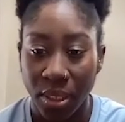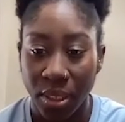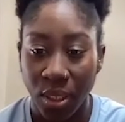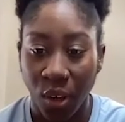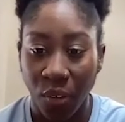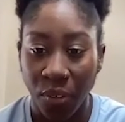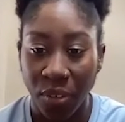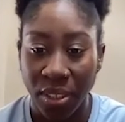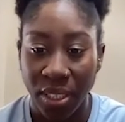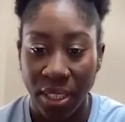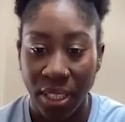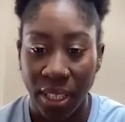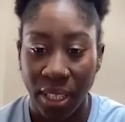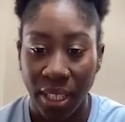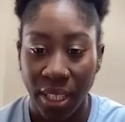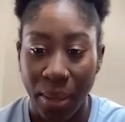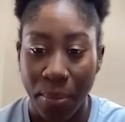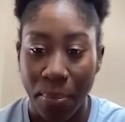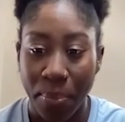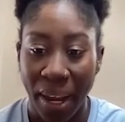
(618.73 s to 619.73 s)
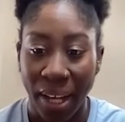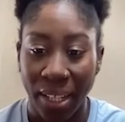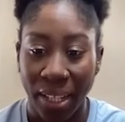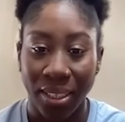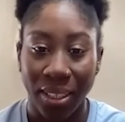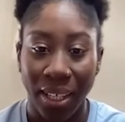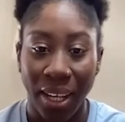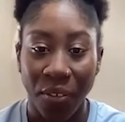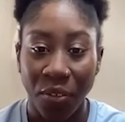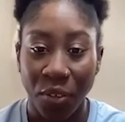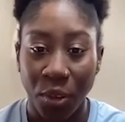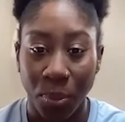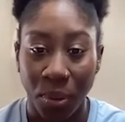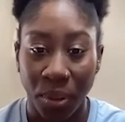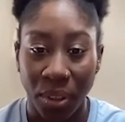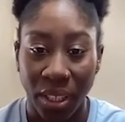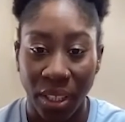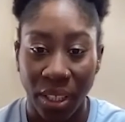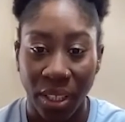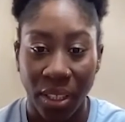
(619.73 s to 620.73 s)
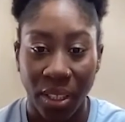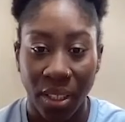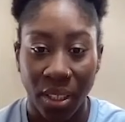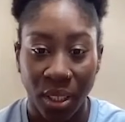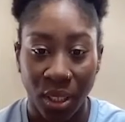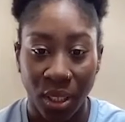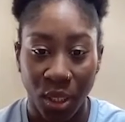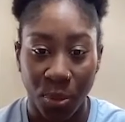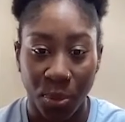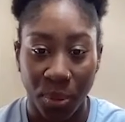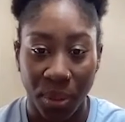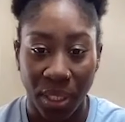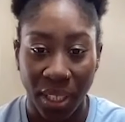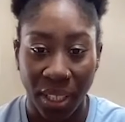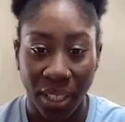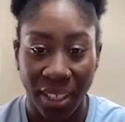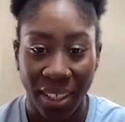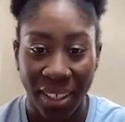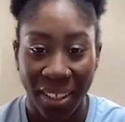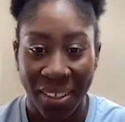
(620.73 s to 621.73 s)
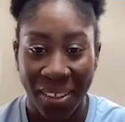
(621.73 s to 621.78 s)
obviously impacted everybody globally,